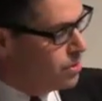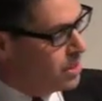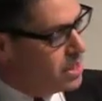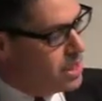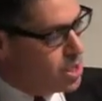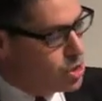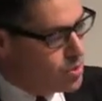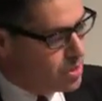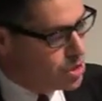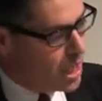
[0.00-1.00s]
So the key
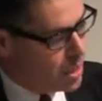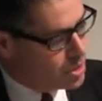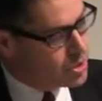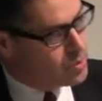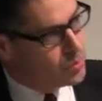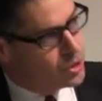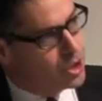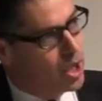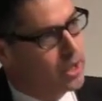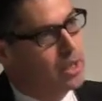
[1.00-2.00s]
issues and challenges that we're
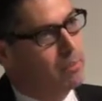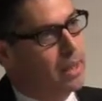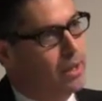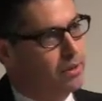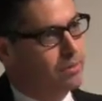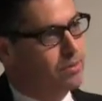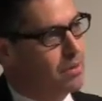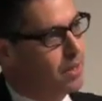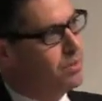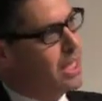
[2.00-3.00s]
talking about and,
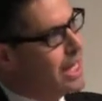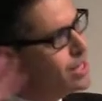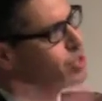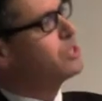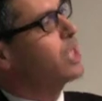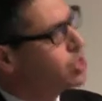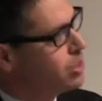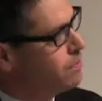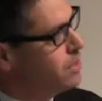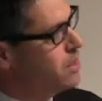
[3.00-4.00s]
and the
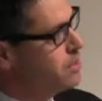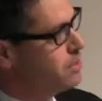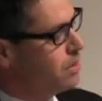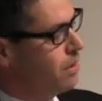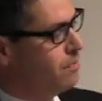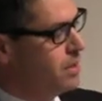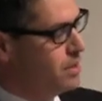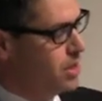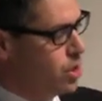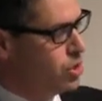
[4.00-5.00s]
intersection of these, of
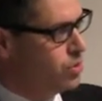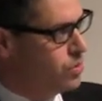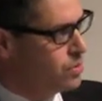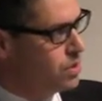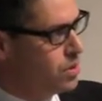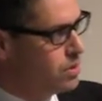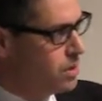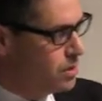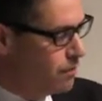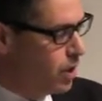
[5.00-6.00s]
these issues is,
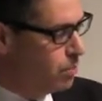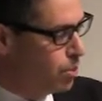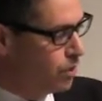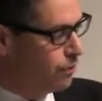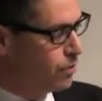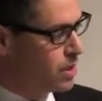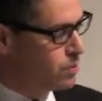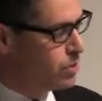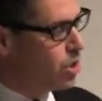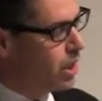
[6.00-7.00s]
is very important for
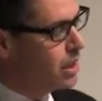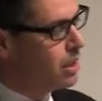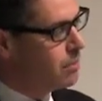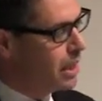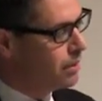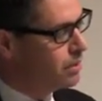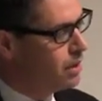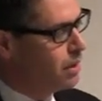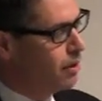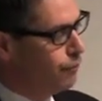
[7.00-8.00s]
us. We're talking about
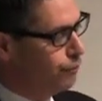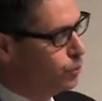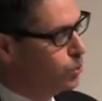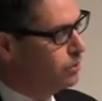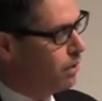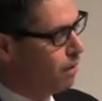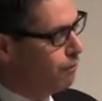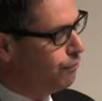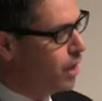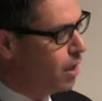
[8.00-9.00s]
food,
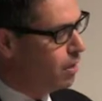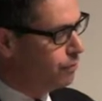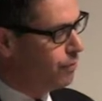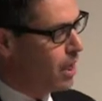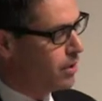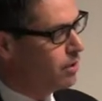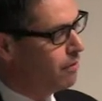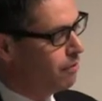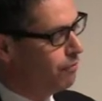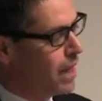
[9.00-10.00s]

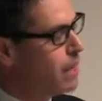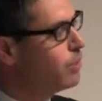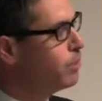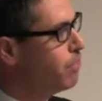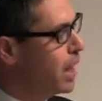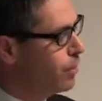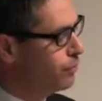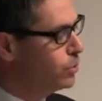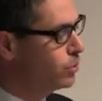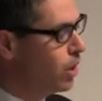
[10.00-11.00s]
fodder, fiber, and
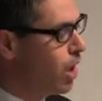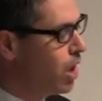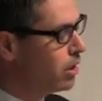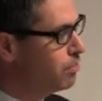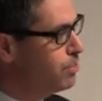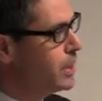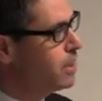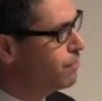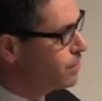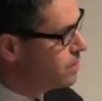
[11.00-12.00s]
biofuel all
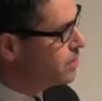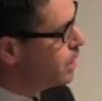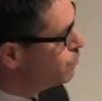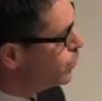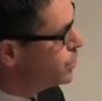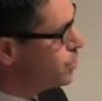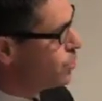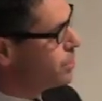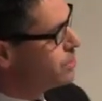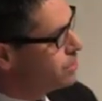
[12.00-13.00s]
competing for the same
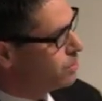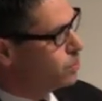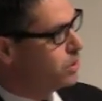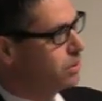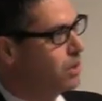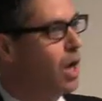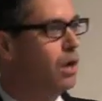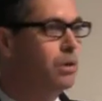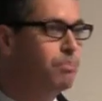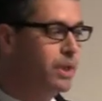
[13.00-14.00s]
resources in the world,
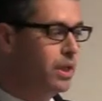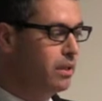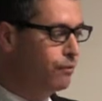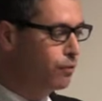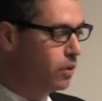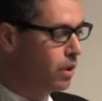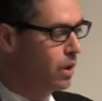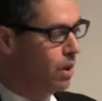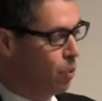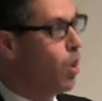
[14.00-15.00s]
all competing for
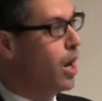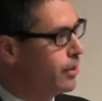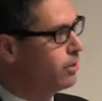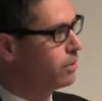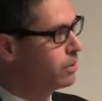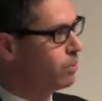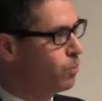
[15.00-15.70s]
water,